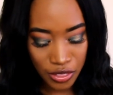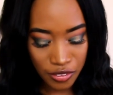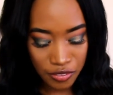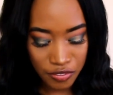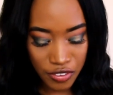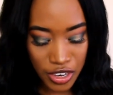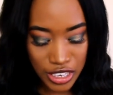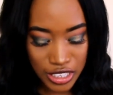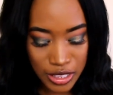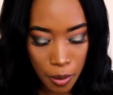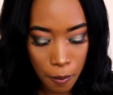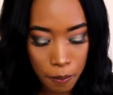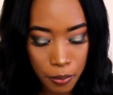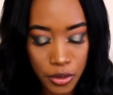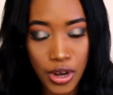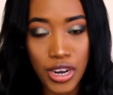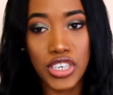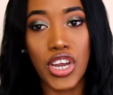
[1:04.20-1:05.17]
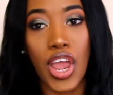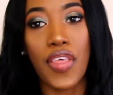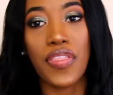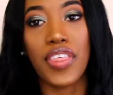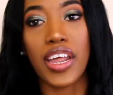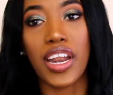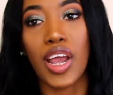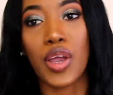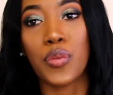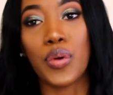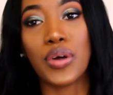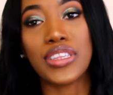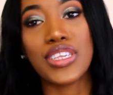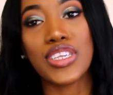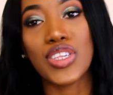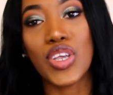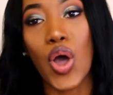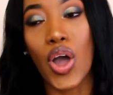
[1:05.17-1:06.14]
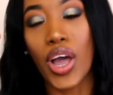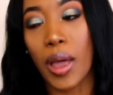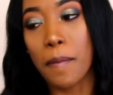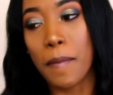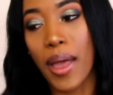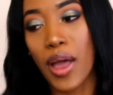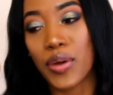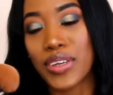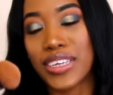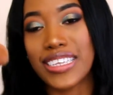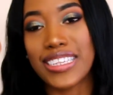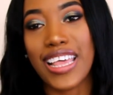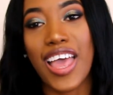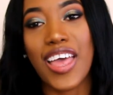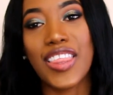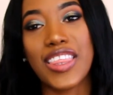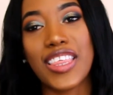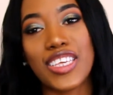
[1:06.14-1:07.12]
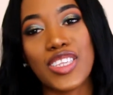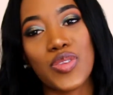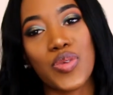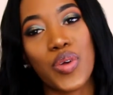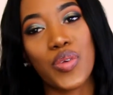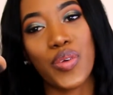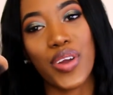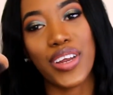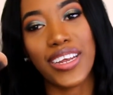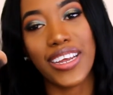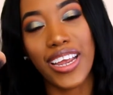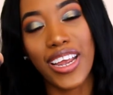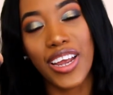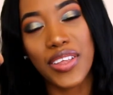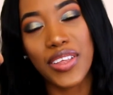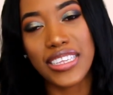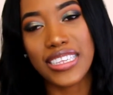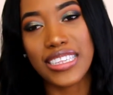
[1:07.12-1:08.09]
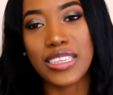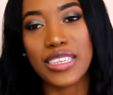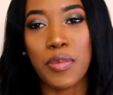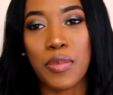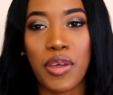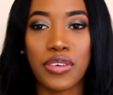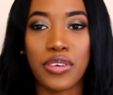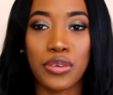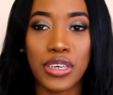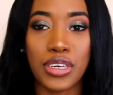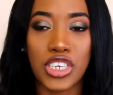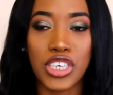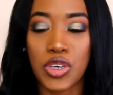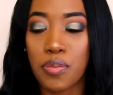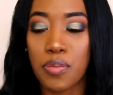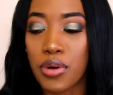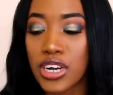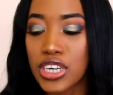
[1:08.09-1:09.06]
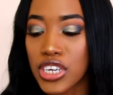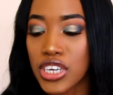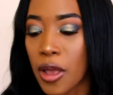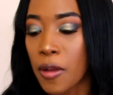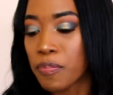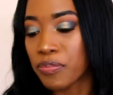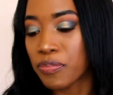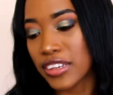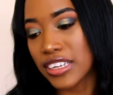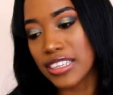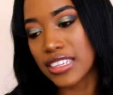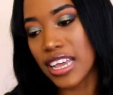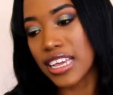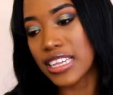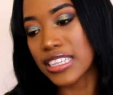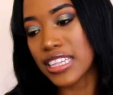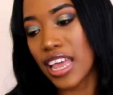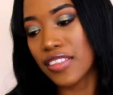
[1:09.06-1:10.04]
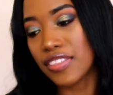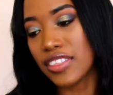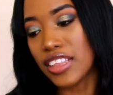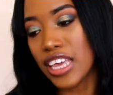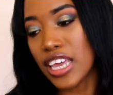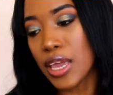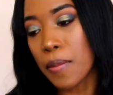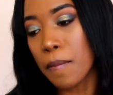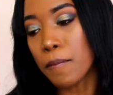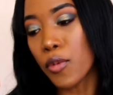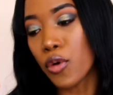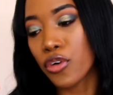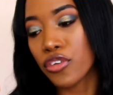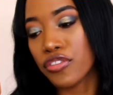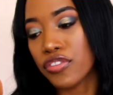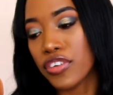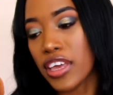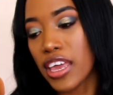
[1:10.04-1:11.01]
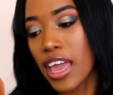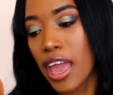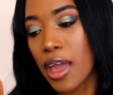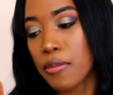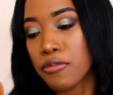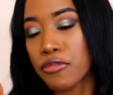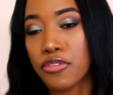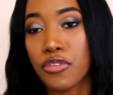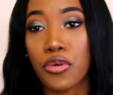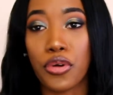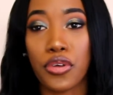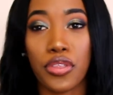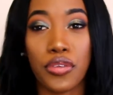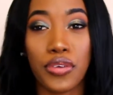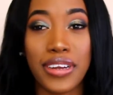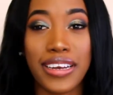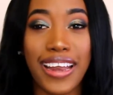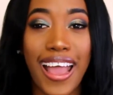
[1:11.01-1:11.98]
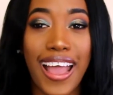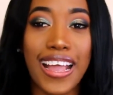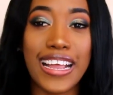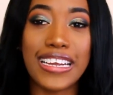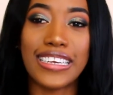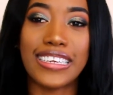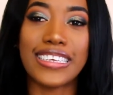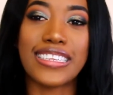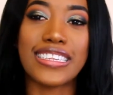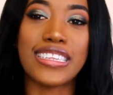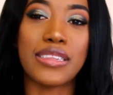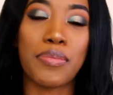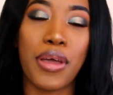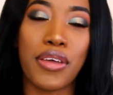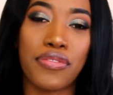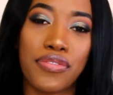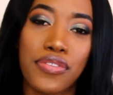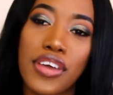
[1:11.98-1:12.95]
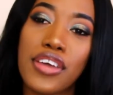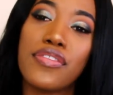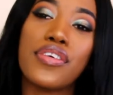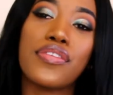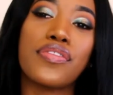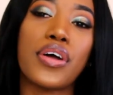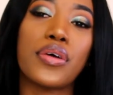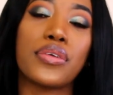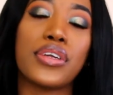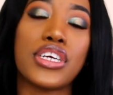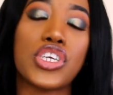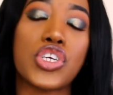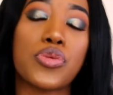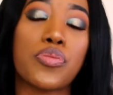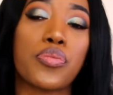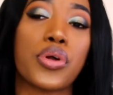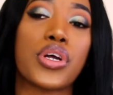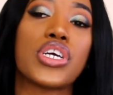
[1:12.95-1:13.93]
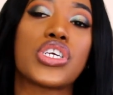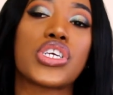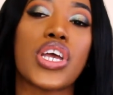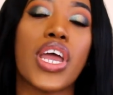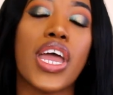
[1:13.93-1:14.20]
the first brush that I want to talk about is this one right here. This is my foundation brush. This is the Morphe M439. This is my favorite foundation brush